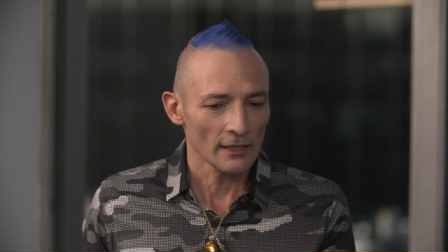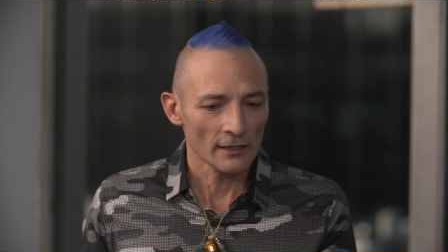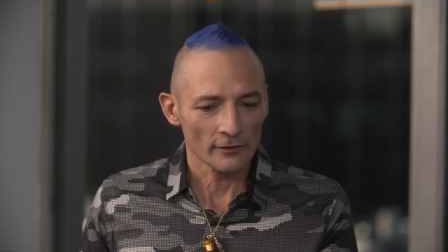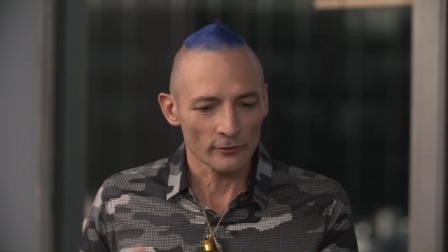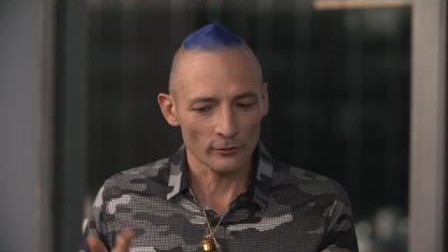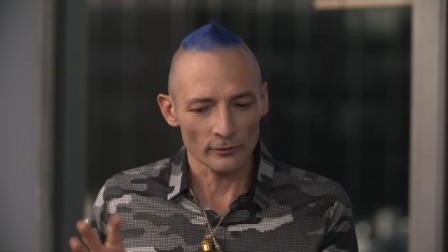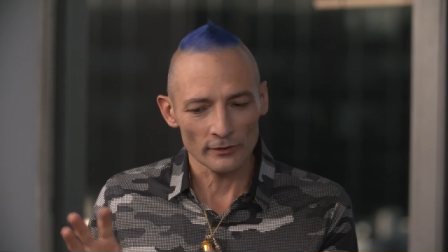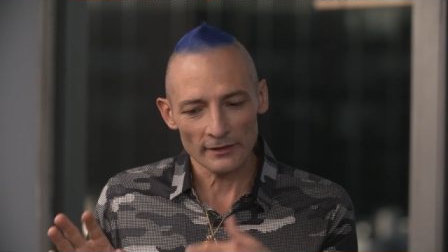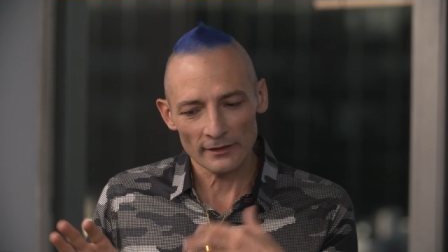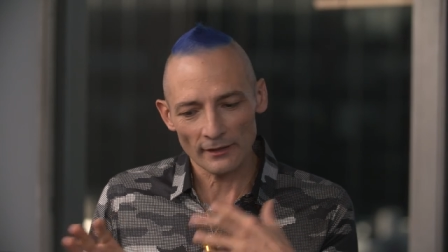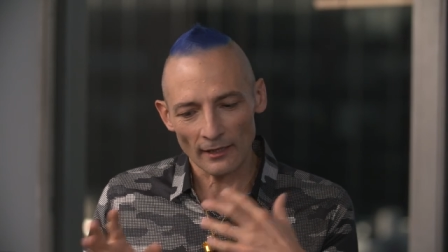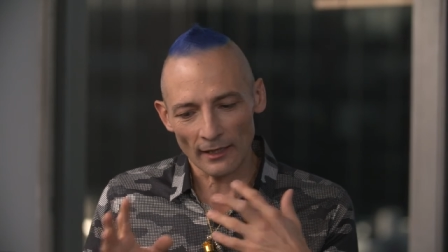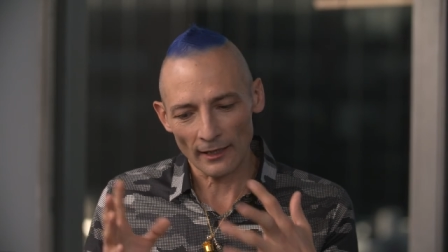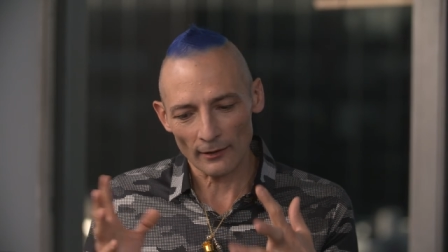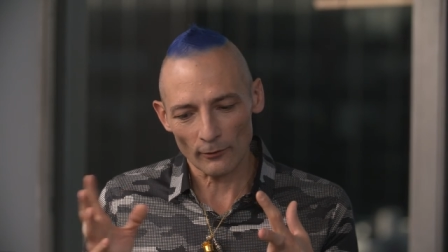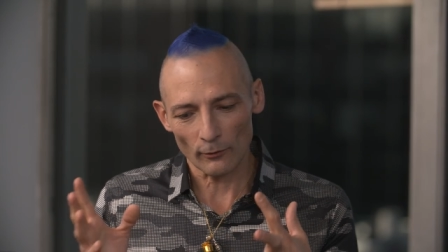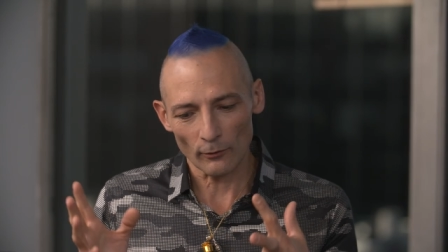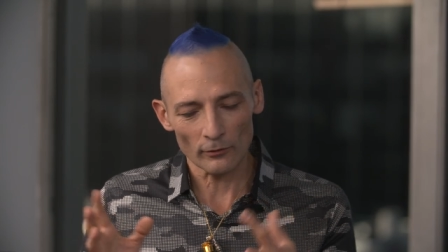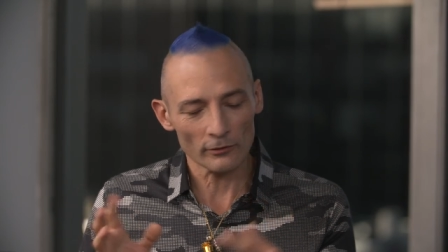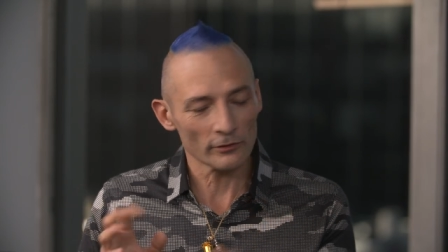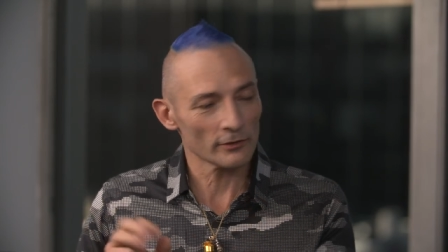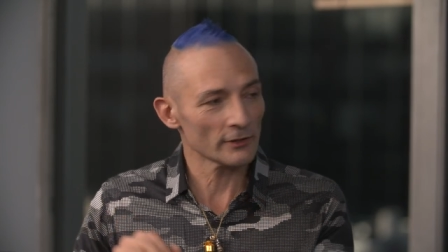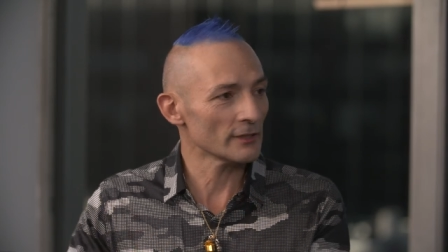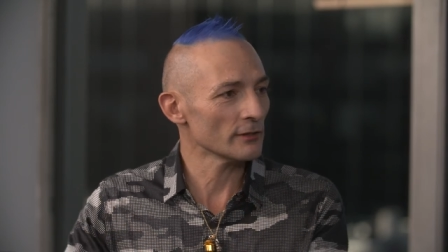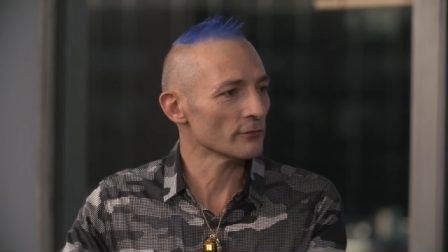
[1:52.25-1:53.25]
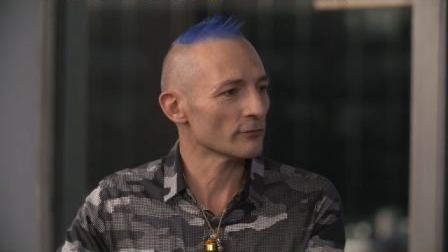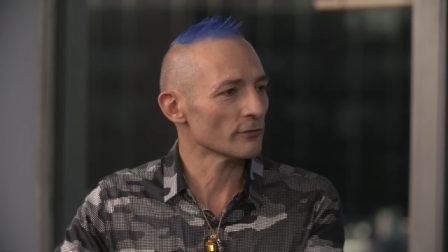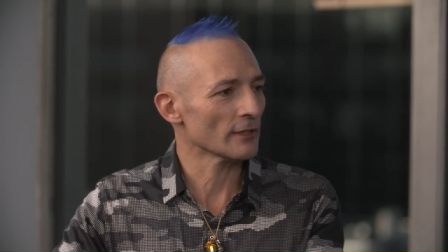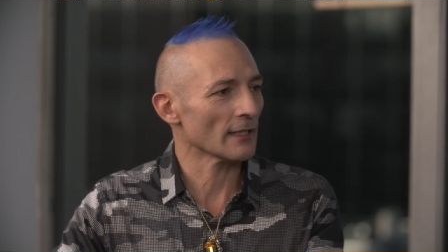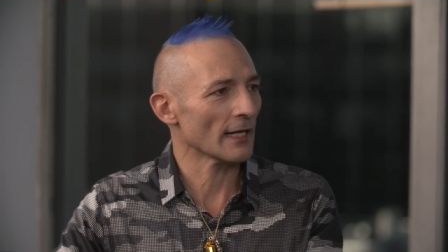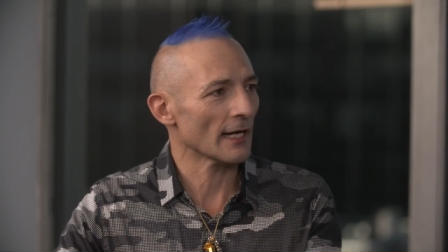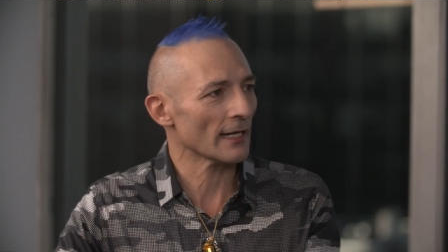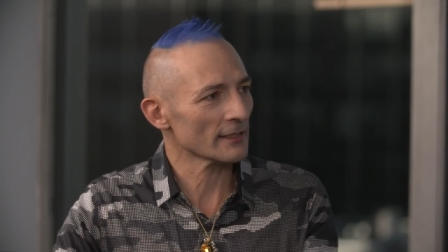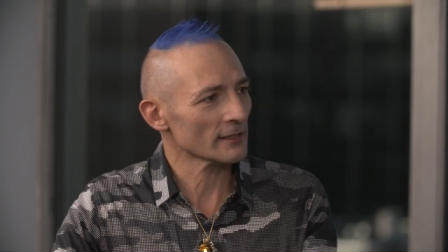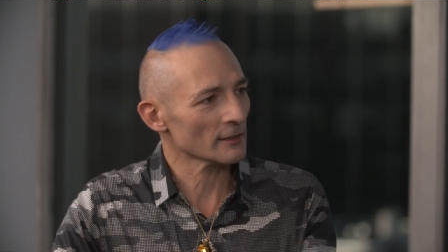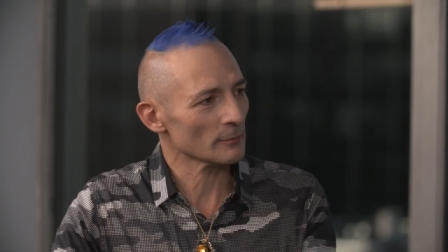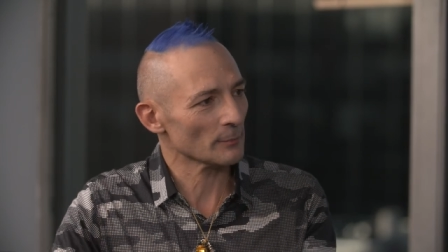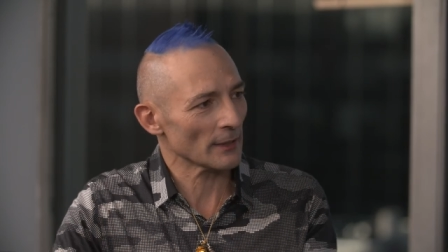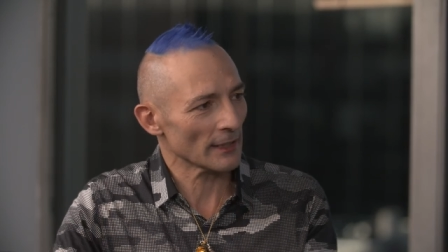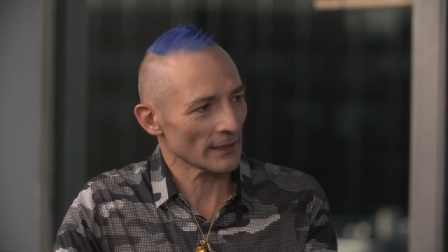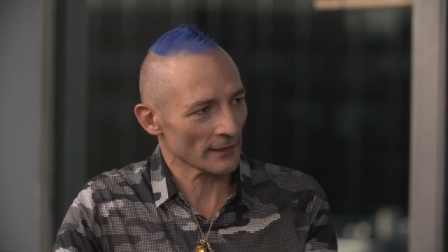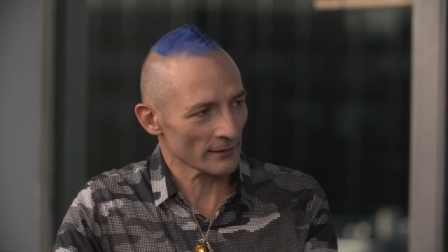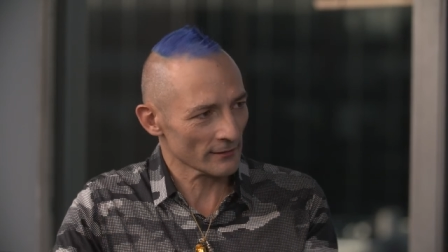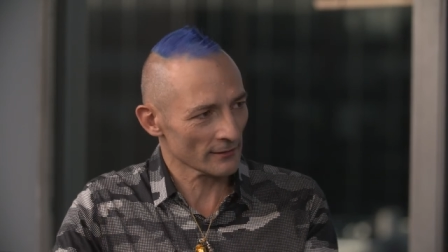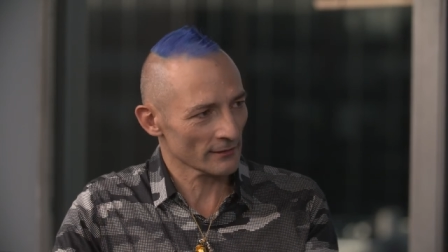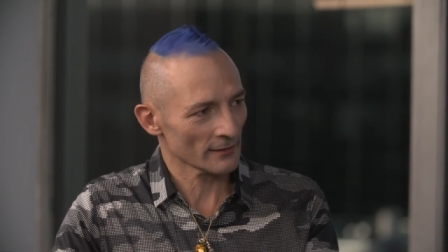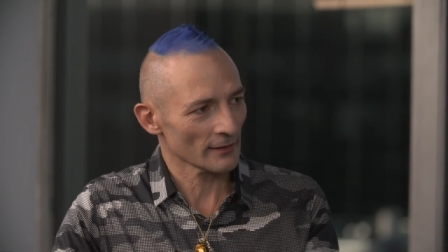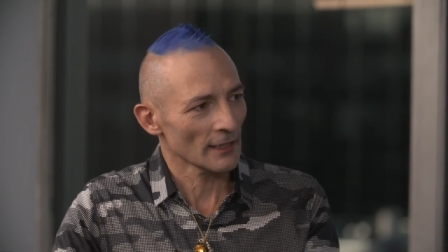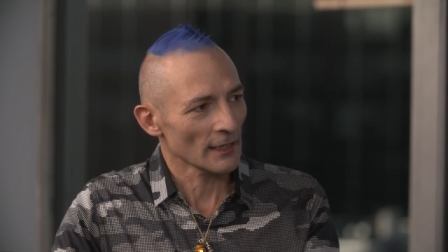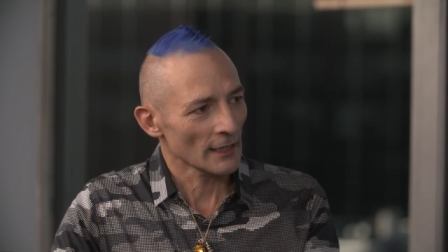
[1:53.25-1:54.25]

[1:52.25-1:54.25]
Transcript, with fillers: So these are like all the different aspects.